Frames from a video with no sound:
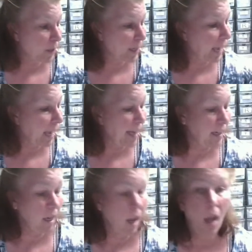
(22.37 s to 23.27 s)

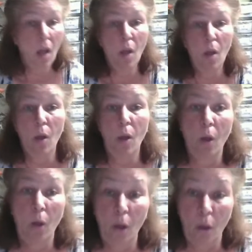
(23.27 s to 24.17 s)
can
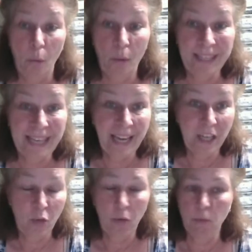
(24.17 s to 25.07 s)
with the
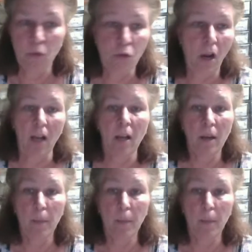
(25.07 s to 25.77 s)
ice cream truck.